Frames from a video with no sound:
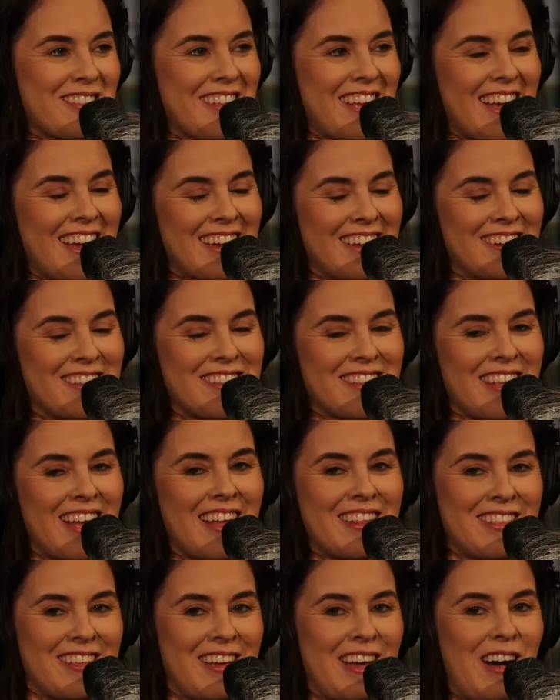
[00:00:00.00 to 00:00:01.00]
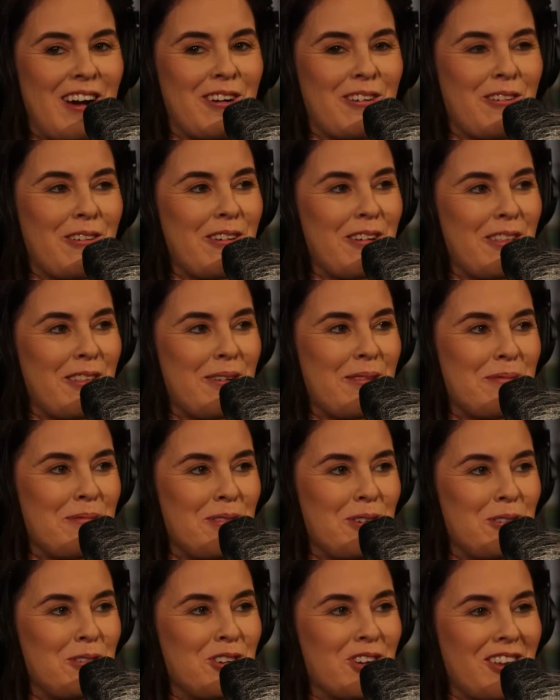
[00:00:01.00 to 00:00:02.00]
say it's not the
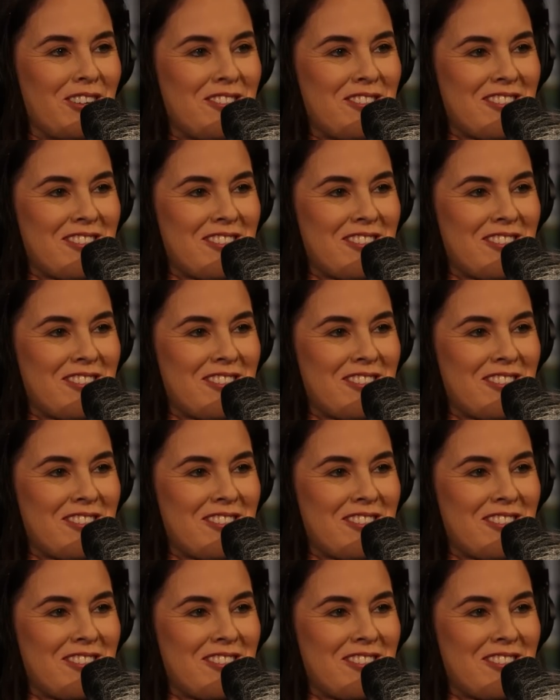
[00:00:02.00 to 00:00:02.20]
algorithm. You just